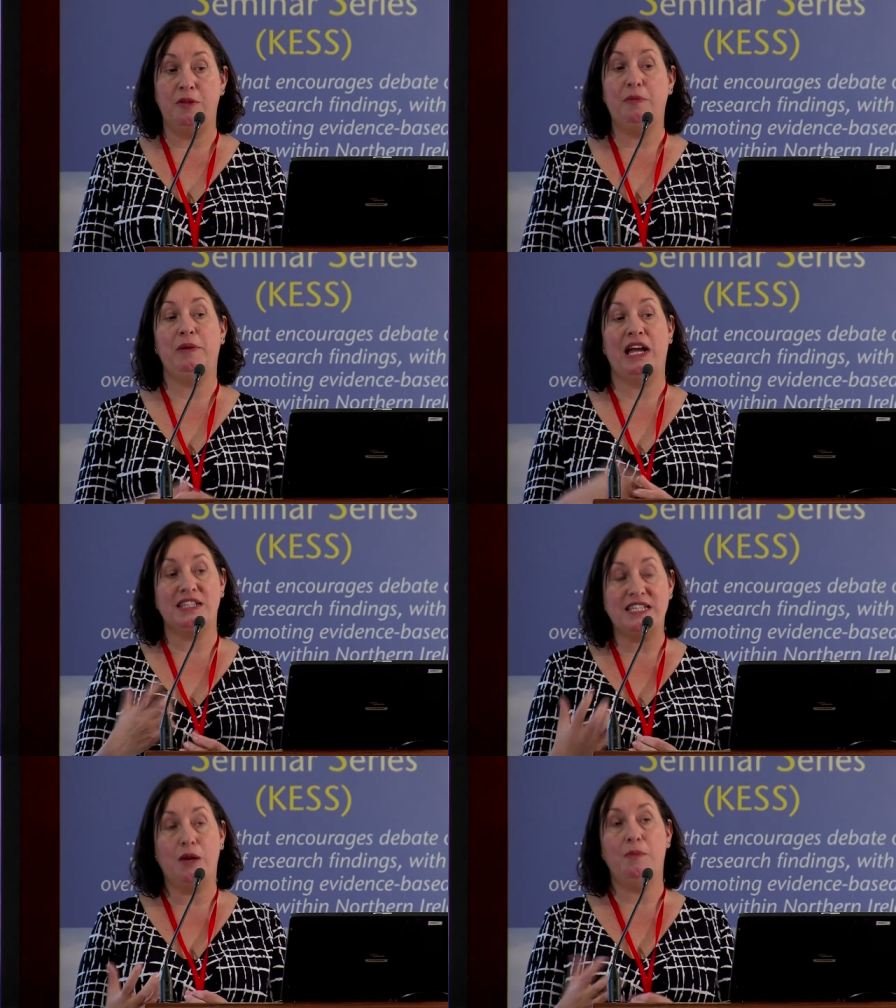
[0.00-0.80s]
they maybe
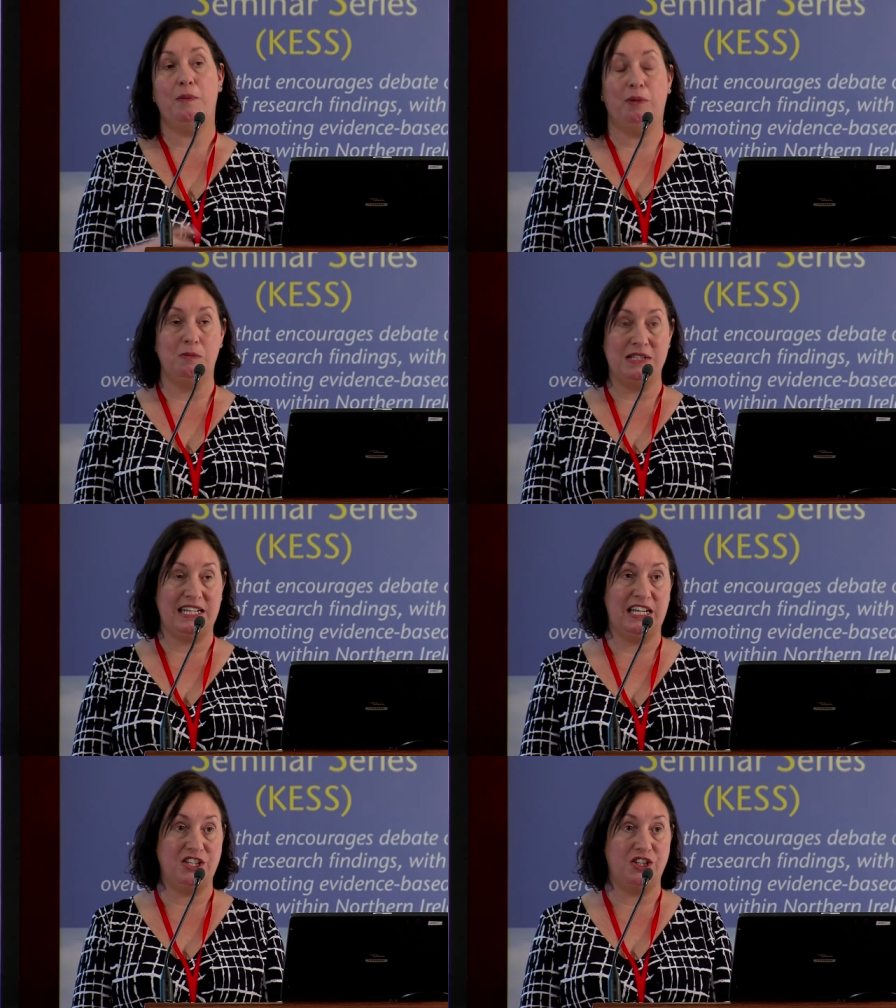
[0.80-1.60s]
had some
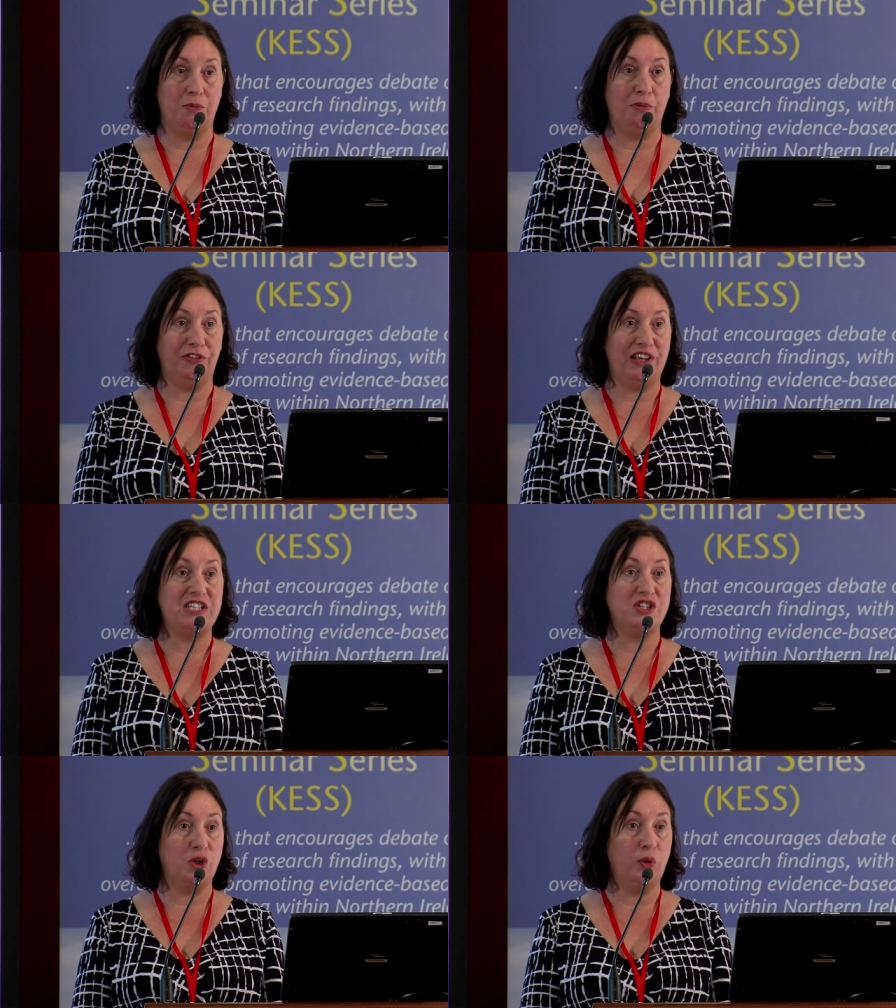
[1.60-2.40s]
implementation but they
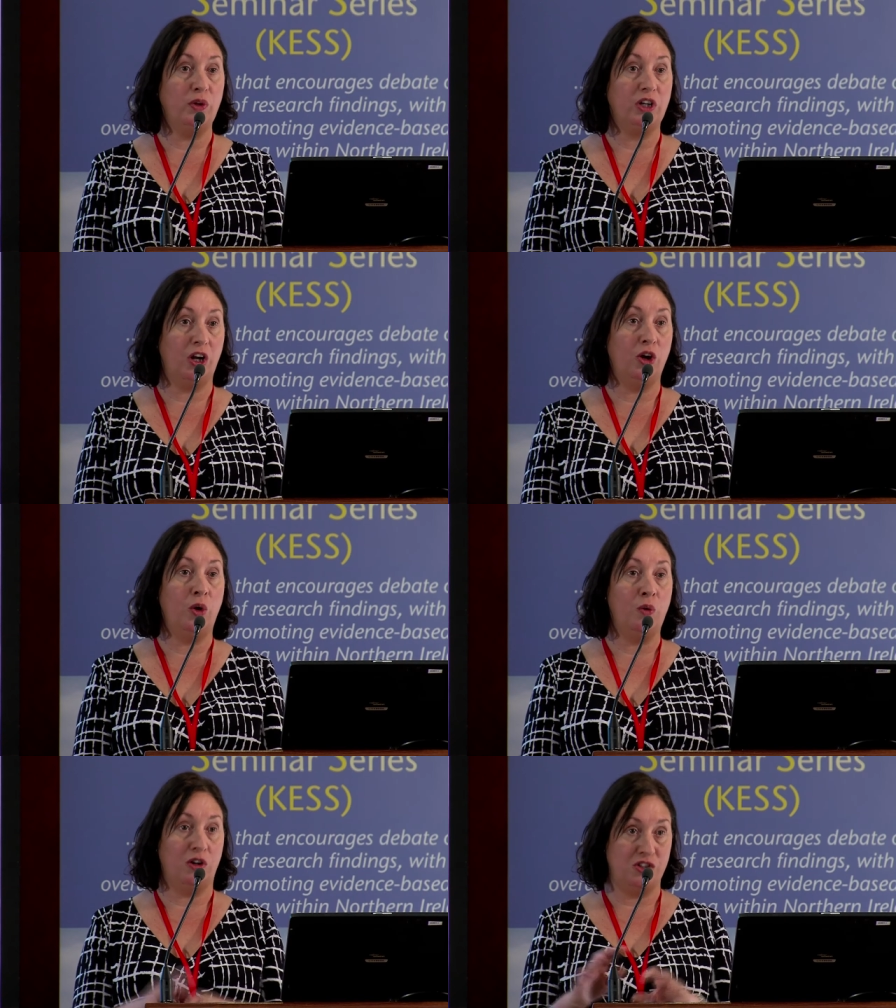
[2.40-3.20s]
scored
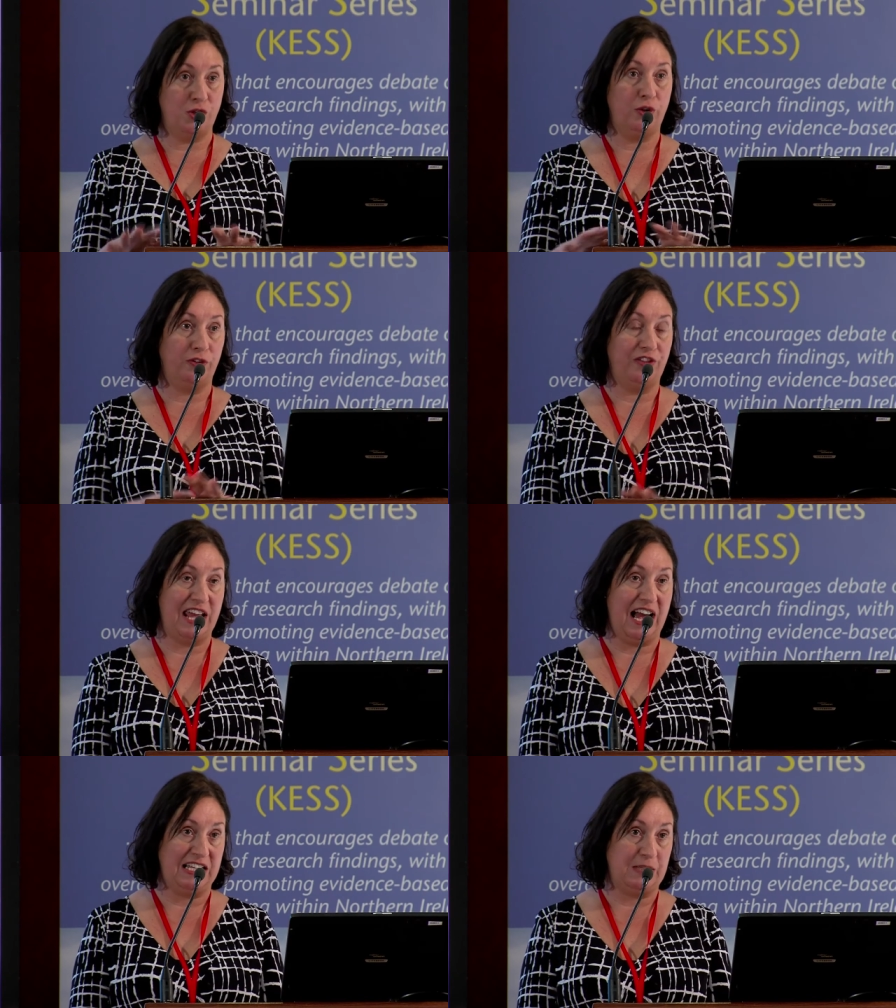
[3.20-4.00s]
low on two of the
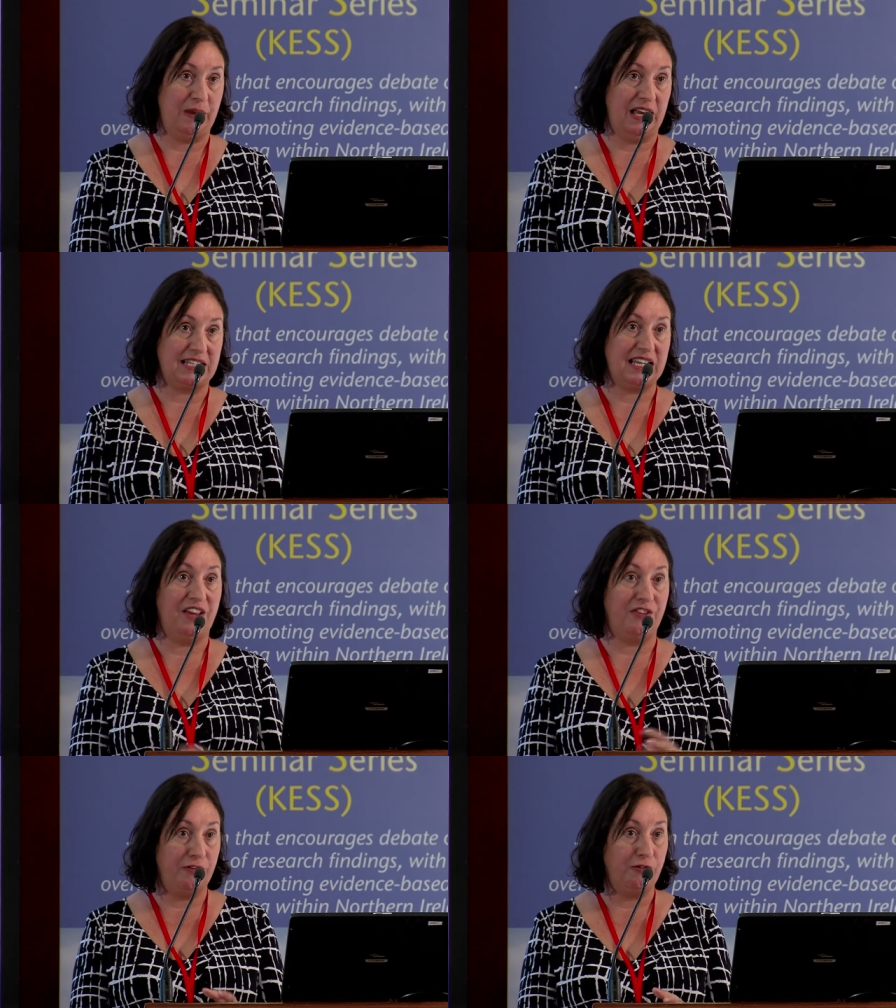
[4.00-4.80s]
aspects
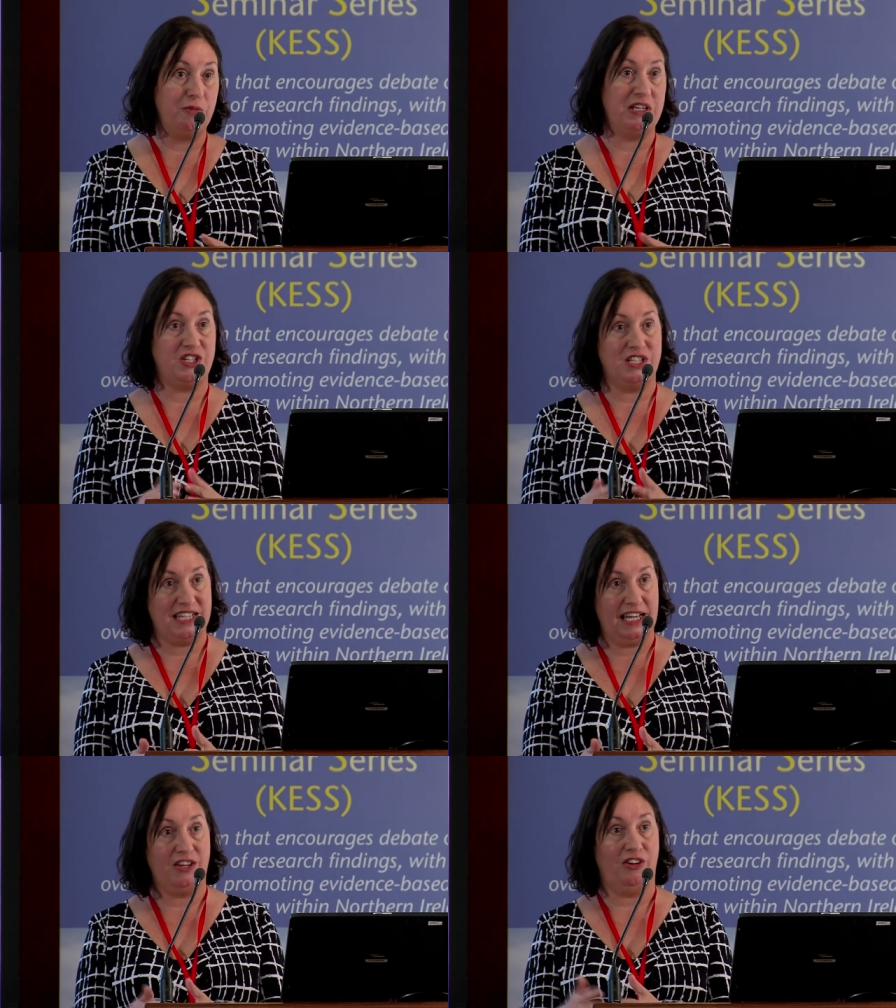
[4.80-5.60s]
either information
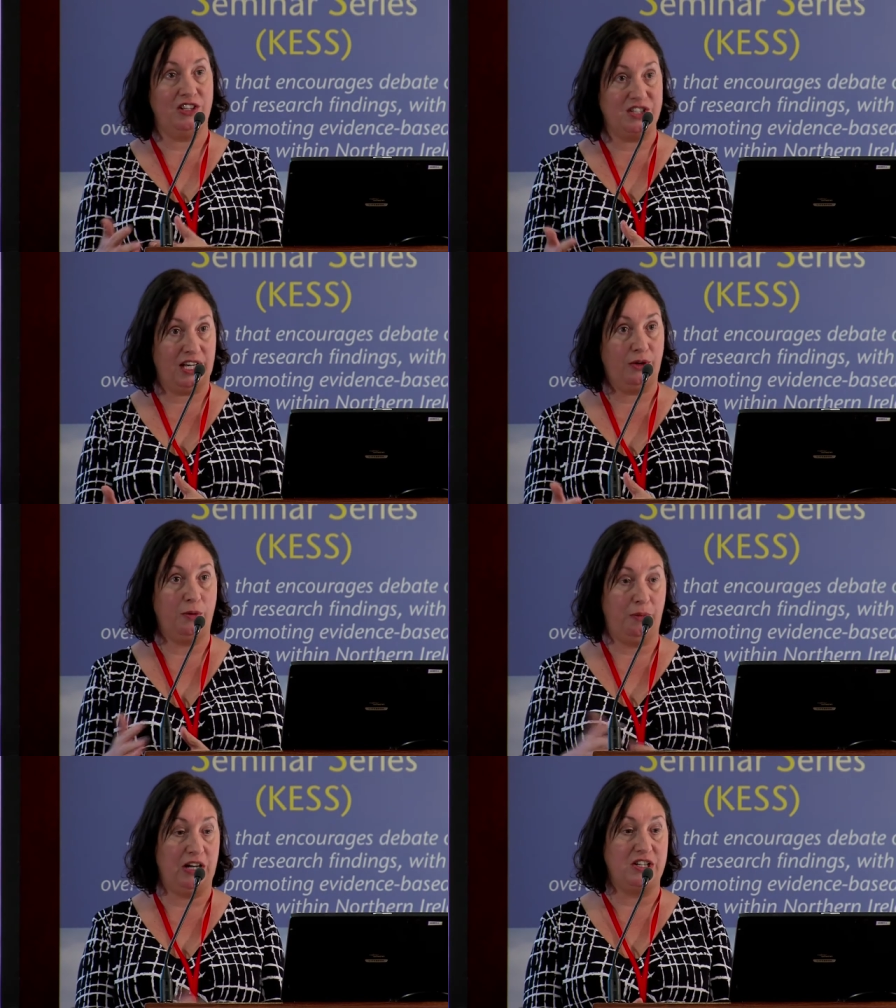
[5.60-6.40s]
technology or
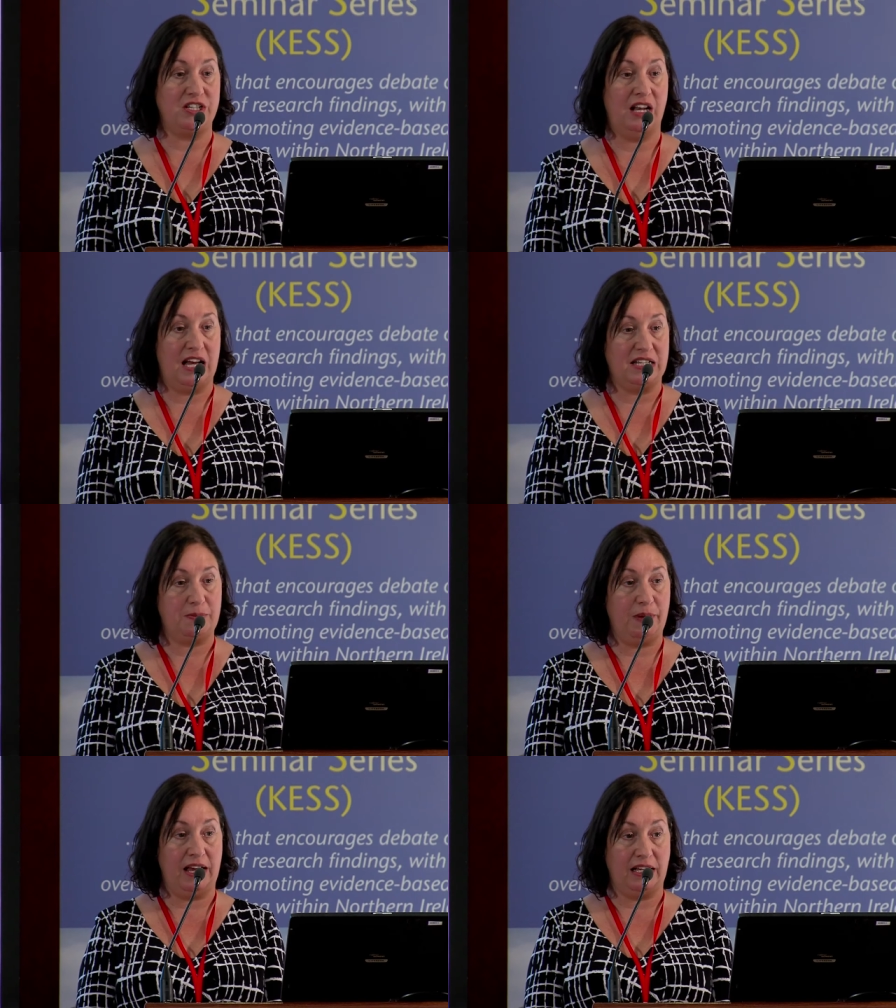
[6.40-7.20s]
personal
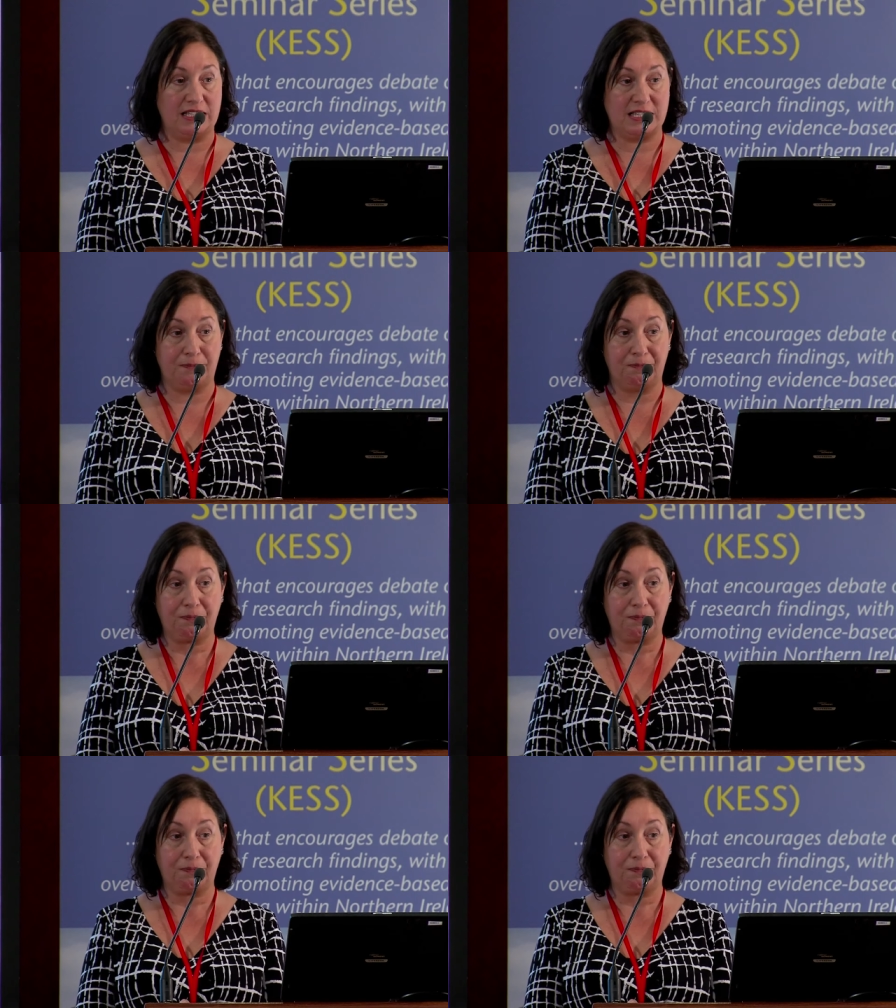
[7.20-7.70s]
aspects